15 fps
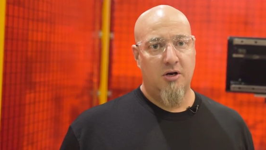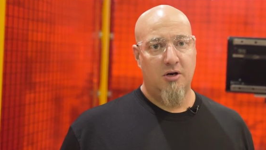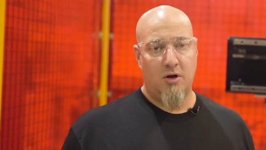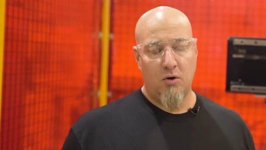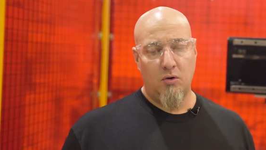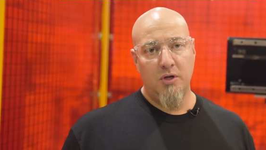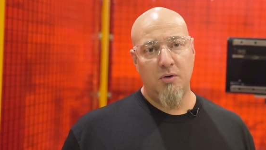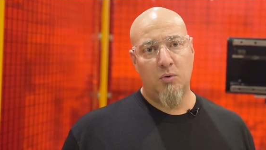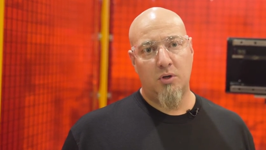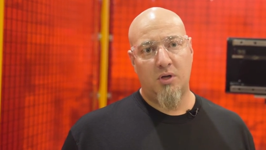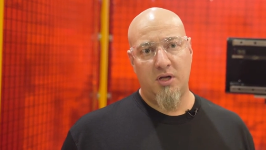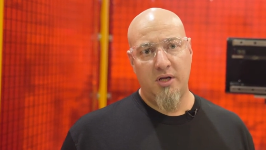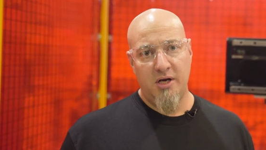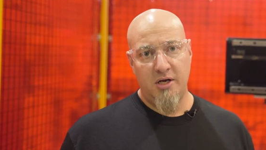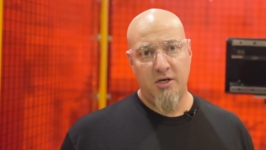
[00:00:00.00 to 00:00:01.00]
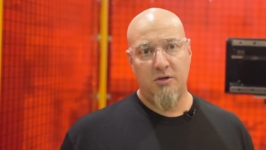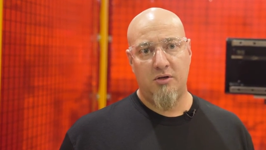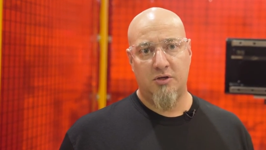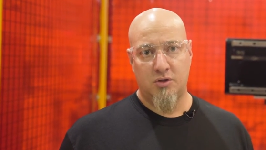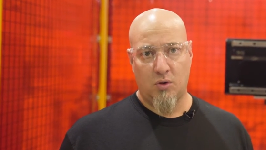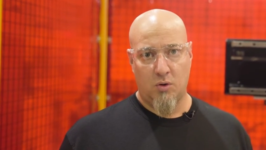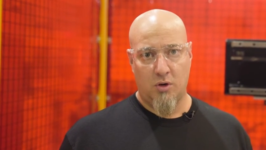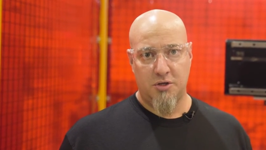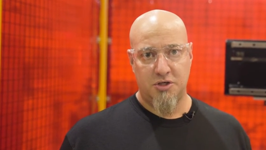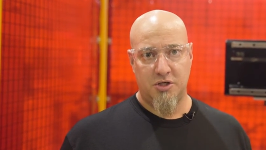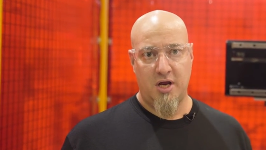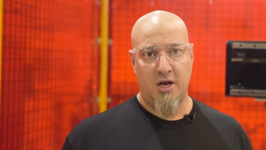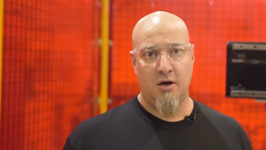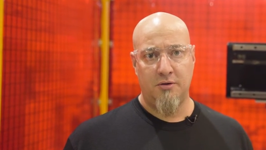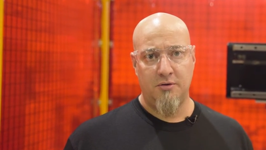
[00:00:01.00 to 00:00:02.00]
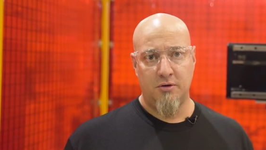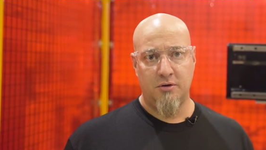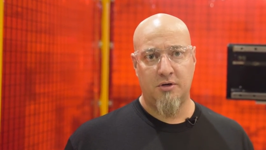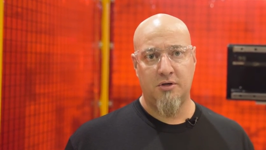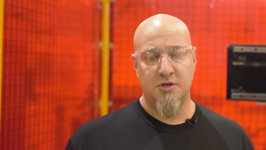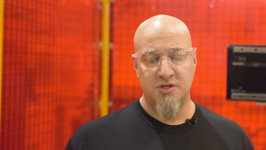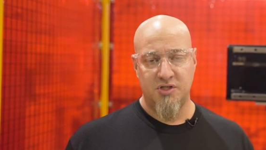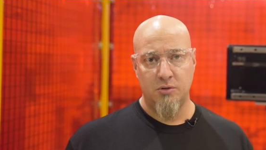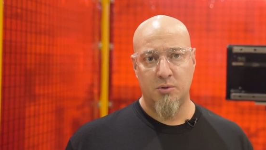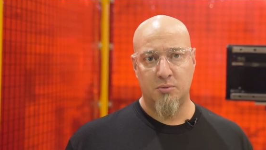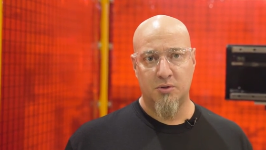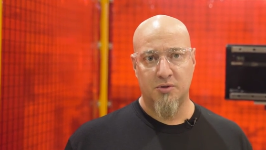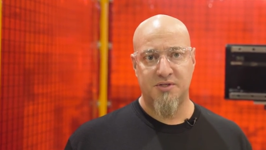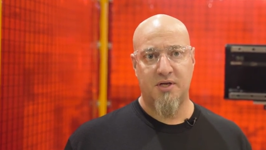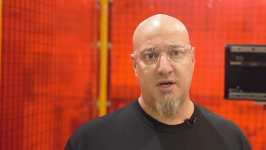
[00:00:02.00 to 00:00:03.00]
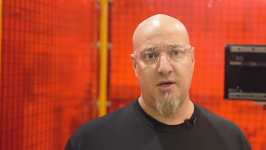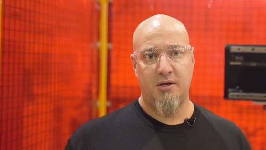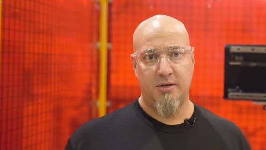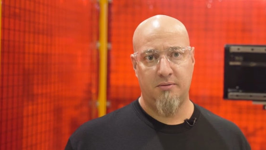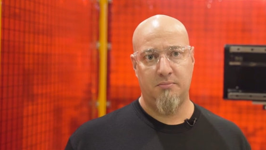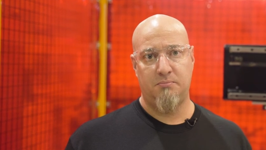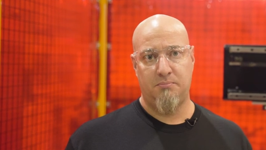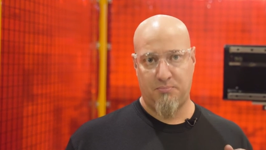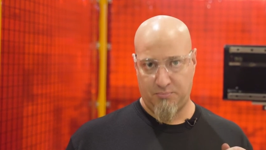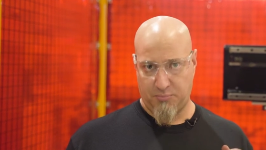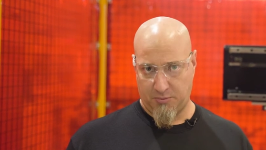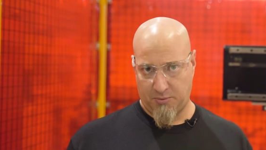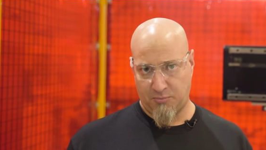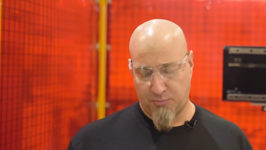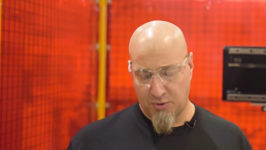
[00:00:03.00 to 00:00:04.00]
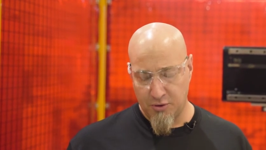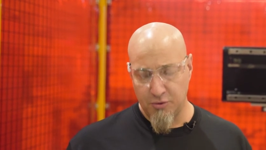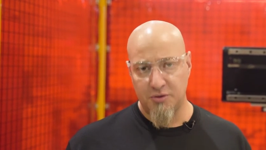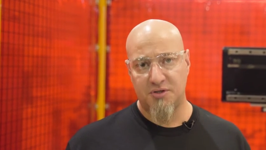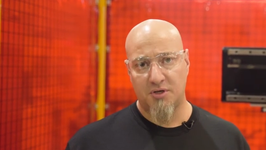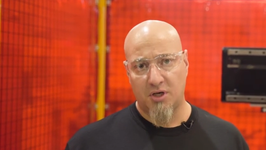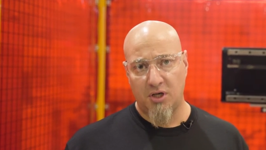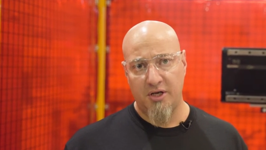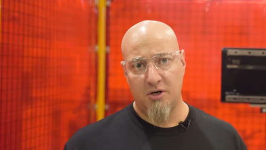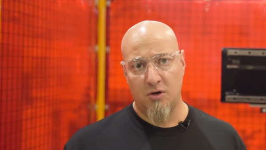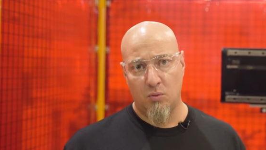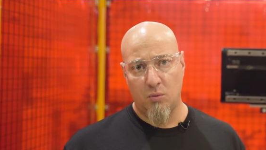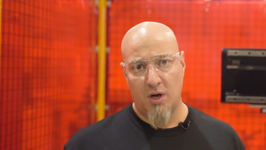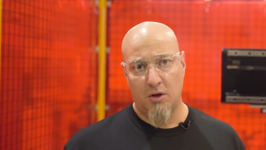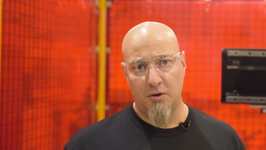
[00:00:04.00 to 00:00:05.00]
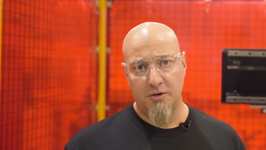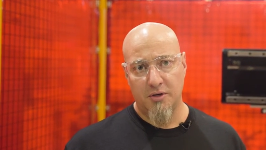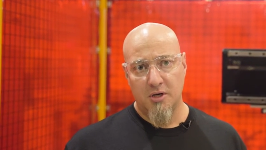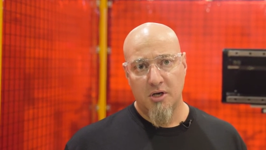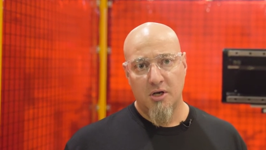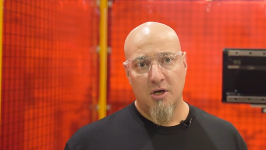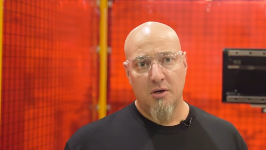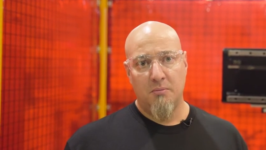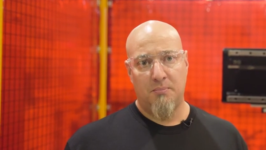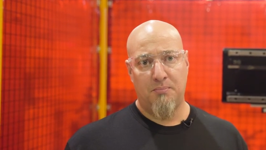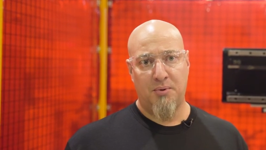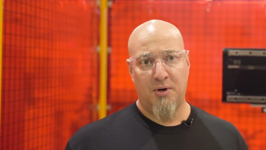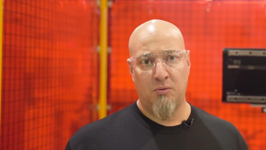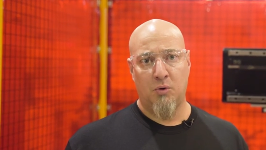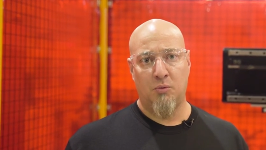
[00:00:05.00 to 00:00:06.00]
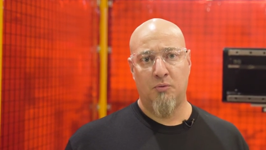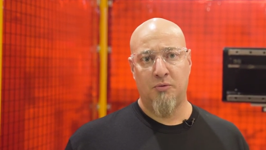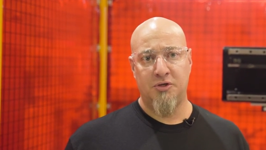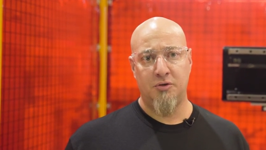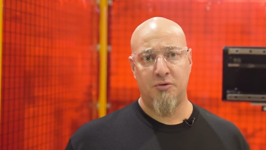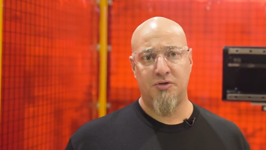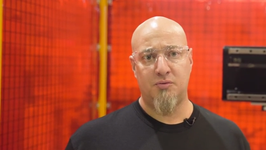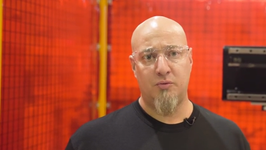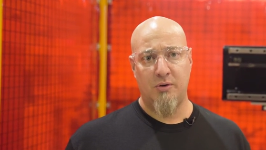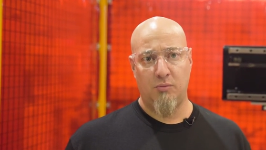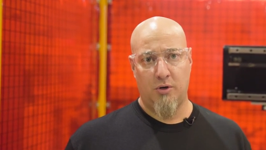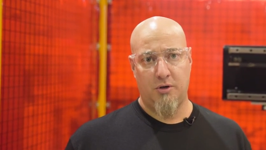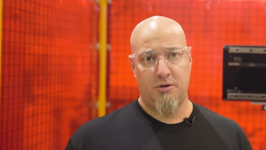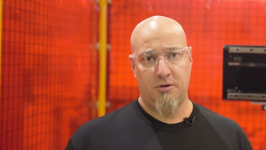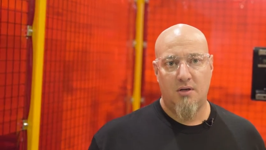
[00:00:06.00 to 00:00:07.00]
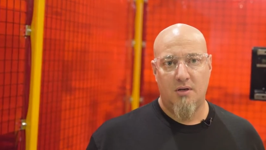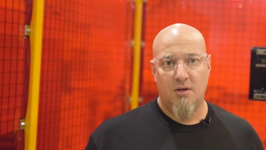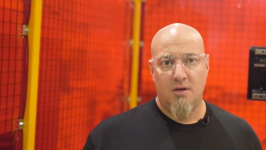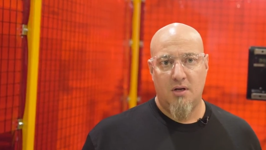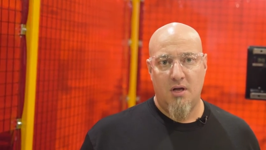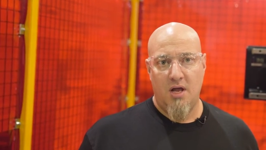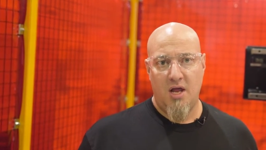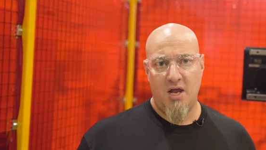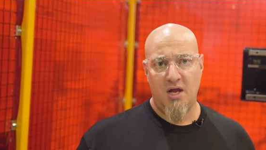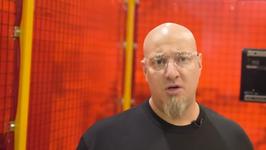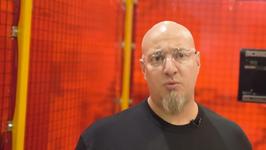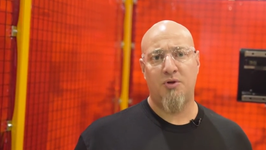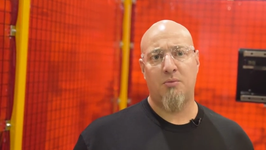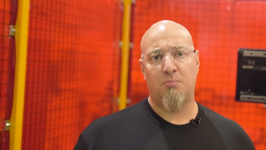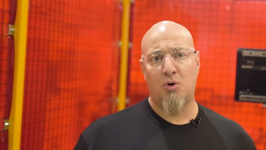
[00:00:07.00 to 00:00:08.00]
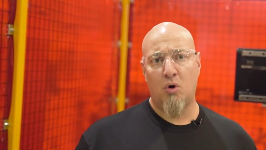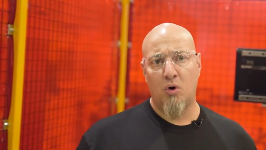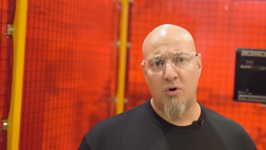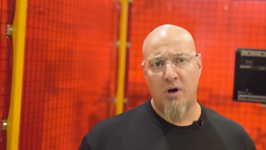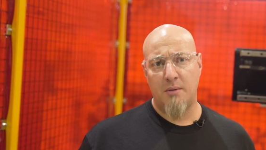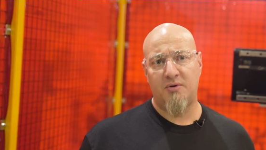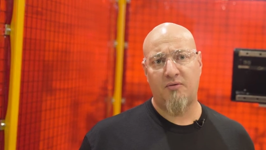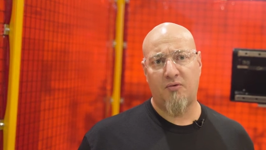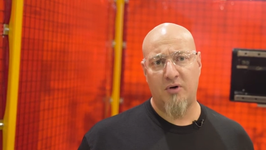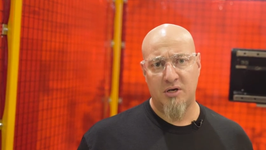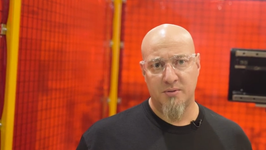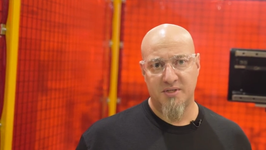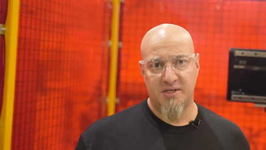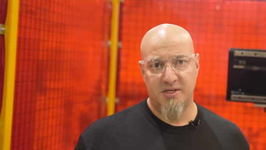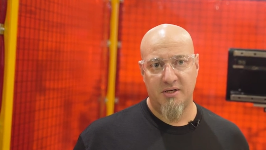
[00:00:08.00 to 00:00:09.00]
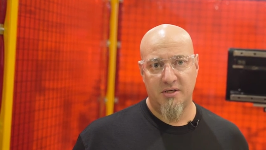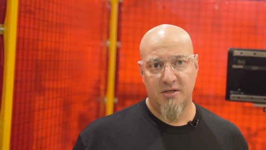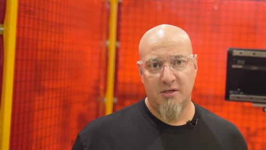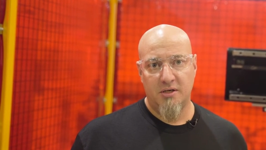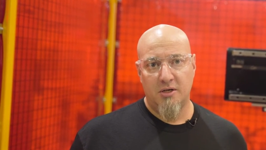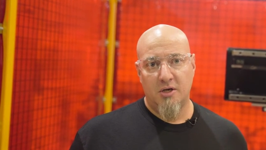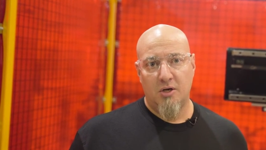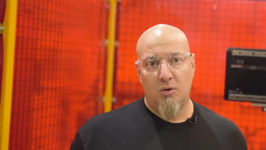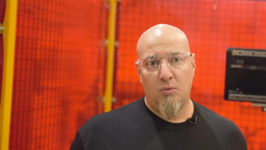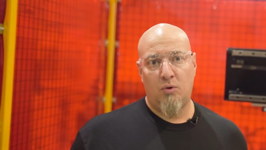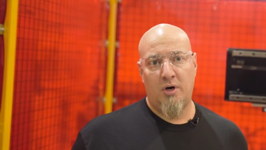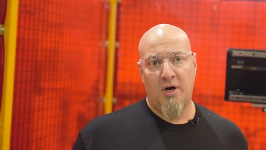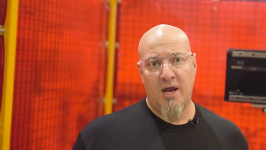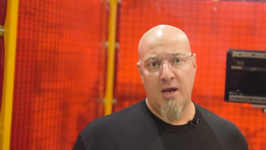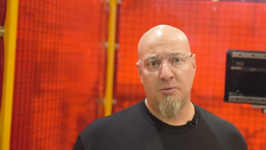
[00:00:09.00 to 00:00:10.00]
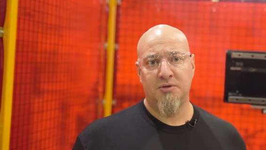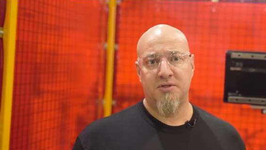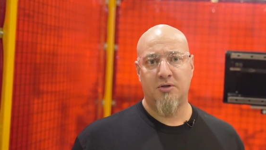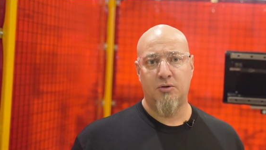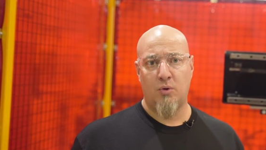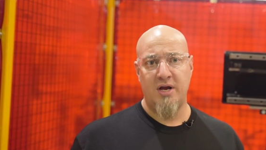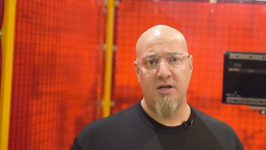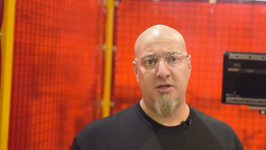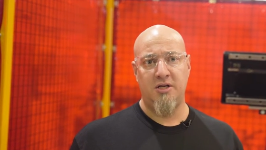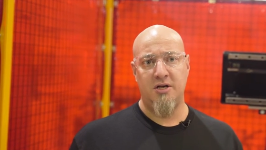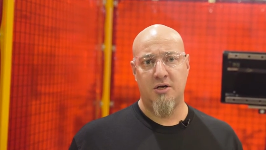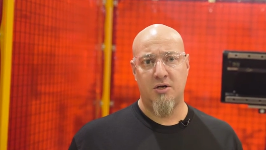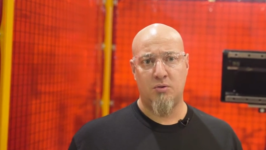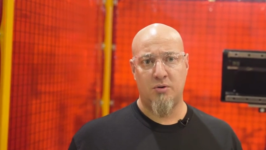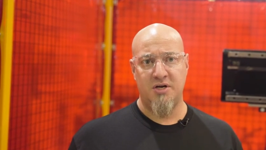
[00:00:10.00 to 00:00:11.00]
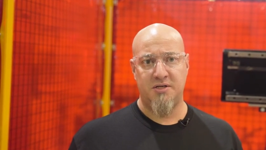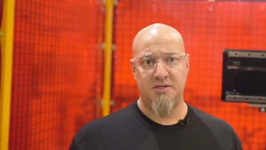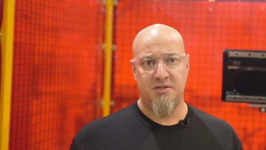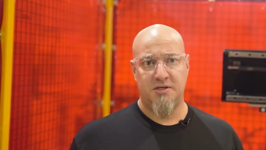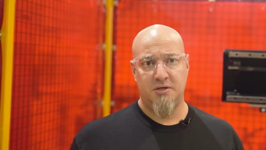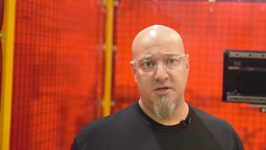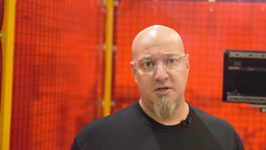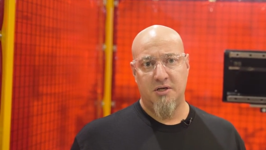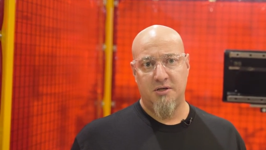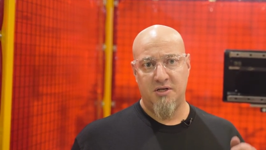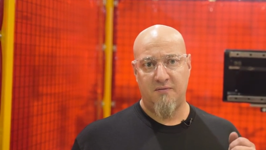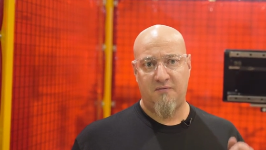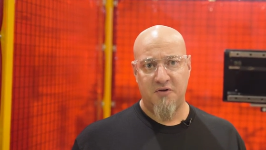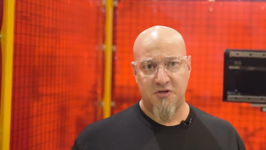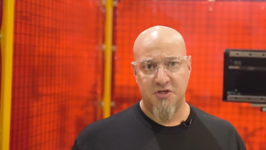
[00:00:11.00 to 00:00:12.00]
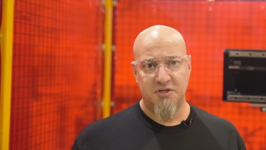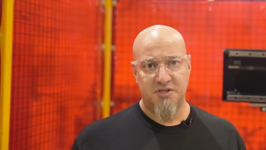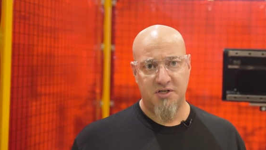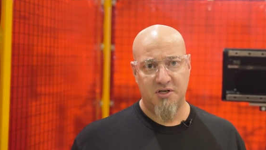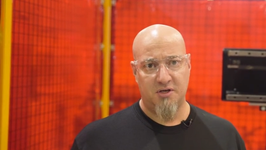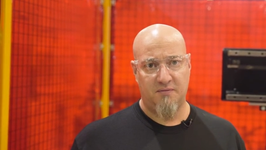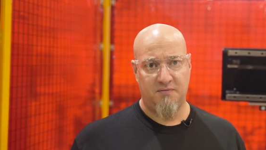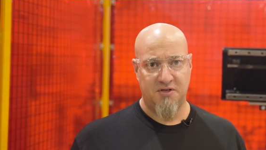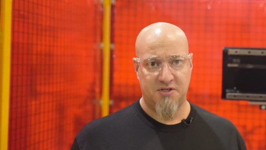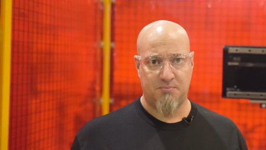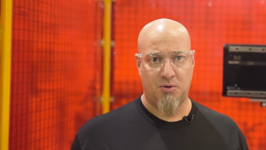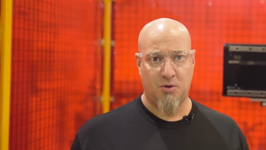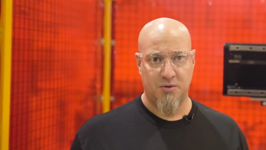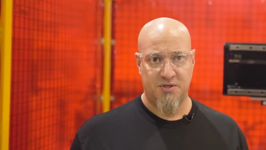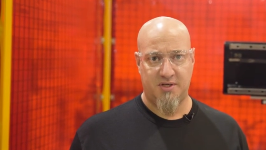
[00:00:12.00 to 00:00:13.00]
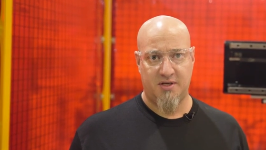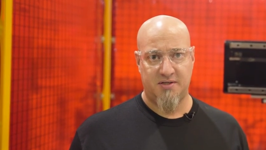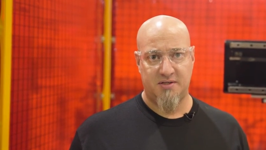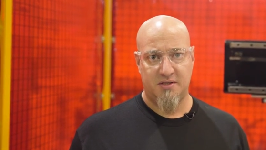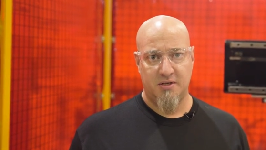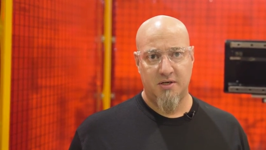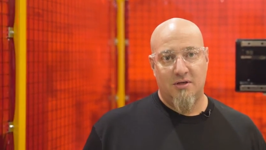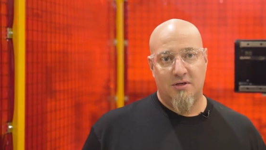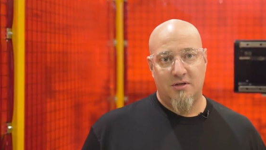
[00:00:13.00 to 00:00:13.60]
Not only will cleaning the torch and other consumables produce a cleaner weld, but it will reduce rework. And with a programmed frequency, we're able to greatly increase the efficiency of this process.